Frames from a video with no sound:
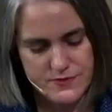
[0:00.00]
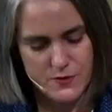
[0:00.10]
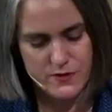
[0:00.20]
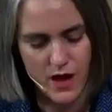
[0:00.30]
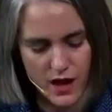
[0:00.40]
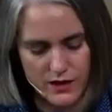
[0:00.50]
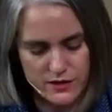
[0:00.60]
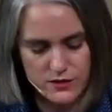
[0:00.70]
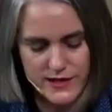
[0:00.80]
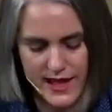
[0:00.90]
While the
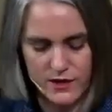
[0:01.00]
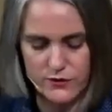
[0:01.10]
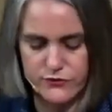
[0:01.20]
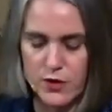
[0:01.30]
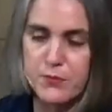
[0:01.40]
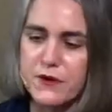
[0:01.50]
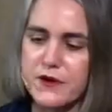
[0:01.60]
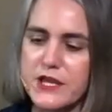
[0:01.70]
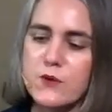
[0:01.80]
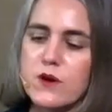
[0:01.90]
Hanukkah candles are
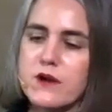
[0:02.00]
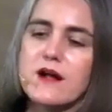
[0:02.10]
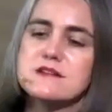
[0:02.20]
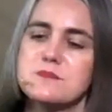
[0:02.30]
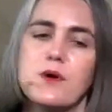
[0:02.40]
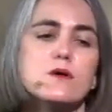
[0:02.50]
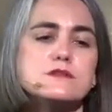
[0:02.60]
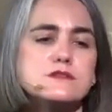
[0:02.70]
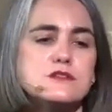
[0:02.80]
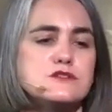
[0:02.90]
burning, you are not
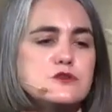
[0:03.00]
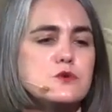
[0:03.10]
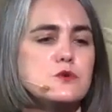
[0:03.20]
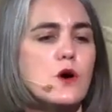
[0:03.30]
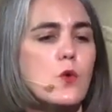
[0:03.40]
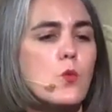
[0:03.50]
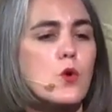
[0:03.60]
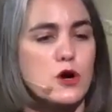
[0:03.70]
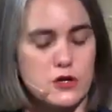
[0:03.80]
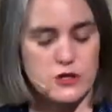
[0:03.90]
supposed to do
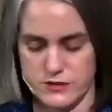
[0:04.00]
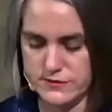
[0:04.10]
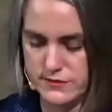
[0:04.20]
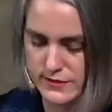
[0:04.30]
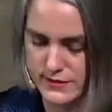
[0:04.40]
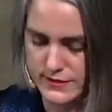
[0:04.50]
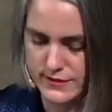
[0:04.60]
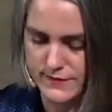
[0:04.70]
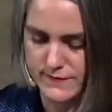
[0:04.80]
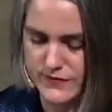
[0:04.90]
work.
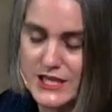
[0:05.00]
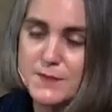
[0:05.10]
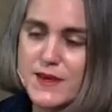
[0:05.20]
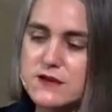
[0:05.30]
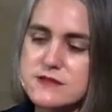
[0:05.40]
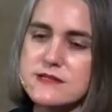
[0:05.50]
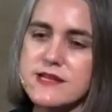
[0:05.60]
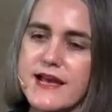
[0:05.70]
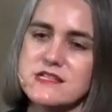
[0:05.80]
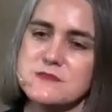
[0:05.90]
The emails and
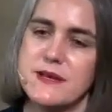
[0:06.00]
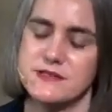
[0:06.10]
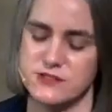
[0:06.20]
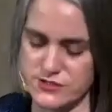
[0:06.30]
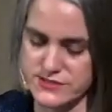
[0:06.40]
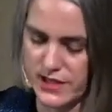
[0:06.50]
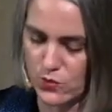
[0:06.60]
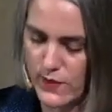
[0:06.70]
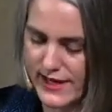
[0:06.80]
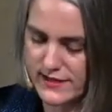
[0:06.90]
text messages
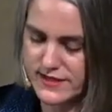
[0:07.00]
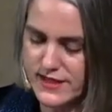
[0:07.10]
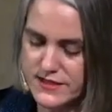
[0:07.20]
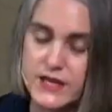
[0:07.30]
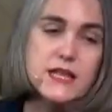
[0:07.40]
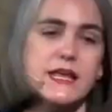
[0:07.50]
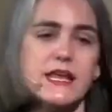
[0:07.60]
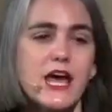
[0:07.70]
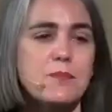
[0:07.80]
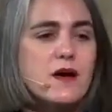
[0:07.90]
can wait, the
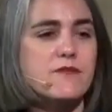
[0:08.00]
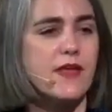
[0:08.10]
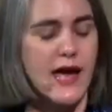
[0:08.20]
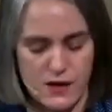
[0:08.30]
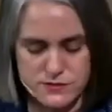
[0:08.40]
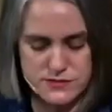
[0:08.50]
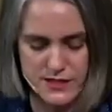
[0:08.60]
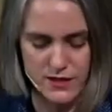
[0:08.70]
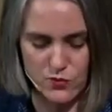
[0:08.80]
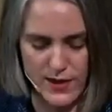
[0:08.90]
cleaning up of the house
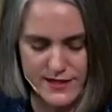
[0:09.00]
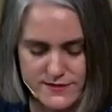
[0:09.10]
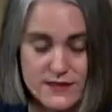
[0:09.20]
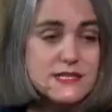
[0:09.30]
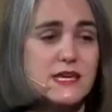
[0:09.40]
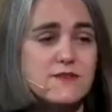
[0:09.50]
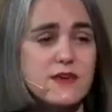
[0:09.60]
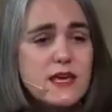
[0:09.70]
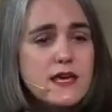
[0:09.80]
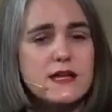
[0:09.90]
can wait, the TV